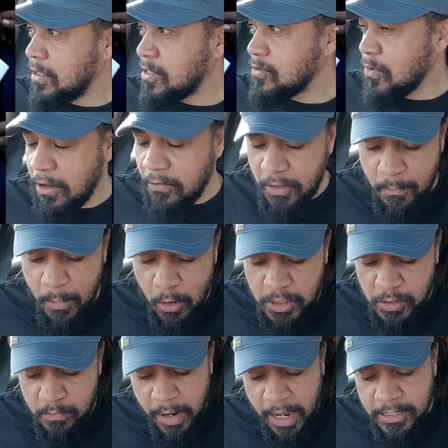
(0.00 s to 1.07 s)
it's one of the
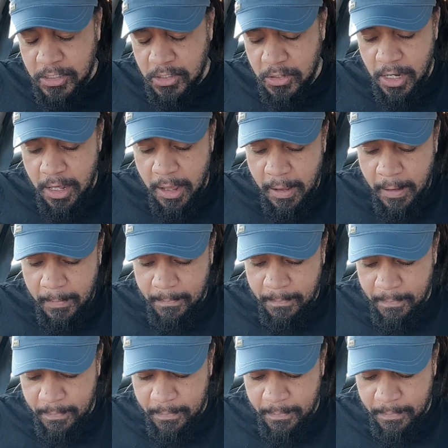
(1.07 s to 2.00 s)
most muscular,